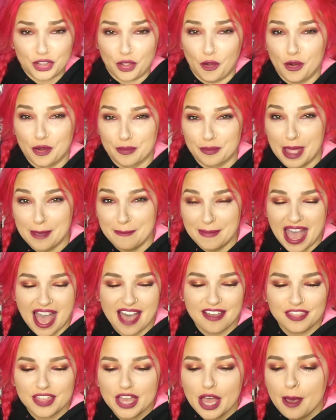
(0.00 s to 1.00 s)
go on my
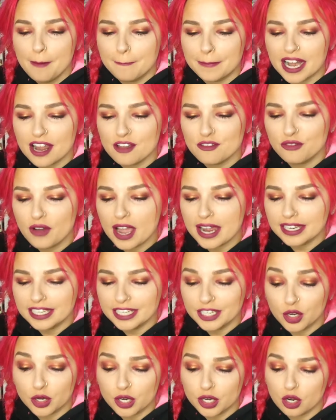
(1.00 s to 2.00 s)
mouth, but I
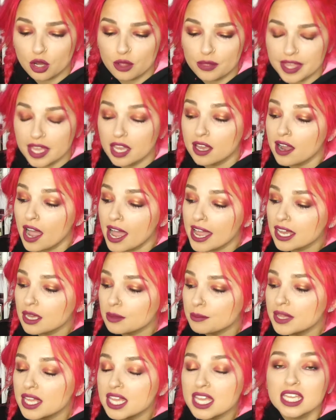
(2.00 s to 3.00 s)
finally got it on there, and I
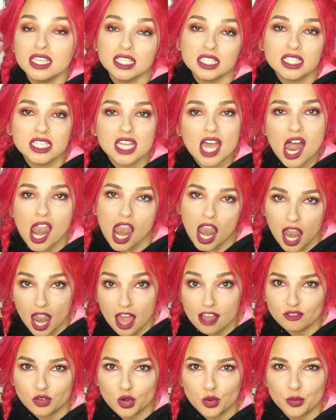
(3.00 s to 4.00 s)
am in
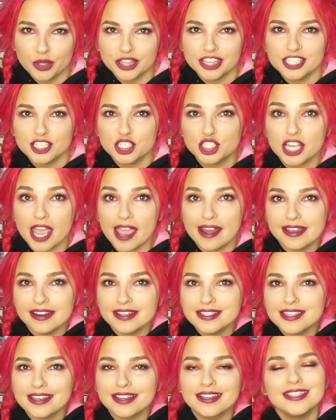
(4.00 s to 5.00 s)
love with this shade. It
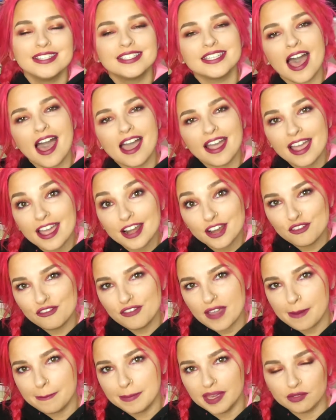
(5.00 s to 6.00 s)
is like a dark kind of
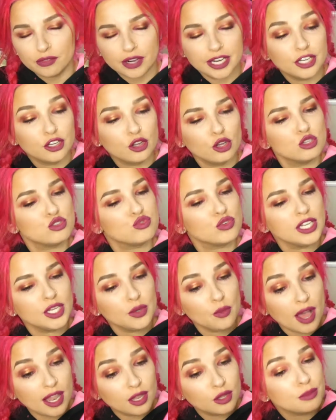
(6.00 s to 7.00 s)
vampy red. It goes really
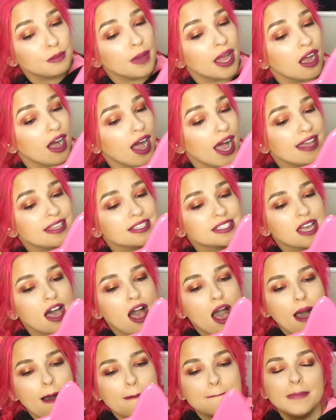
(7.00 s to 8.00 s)
well with my eyes,
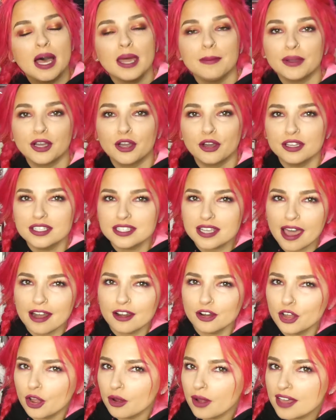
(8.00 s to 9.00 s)
but because, I
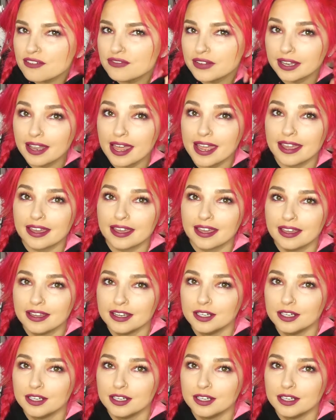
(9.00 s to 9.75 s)
don't know, I feel like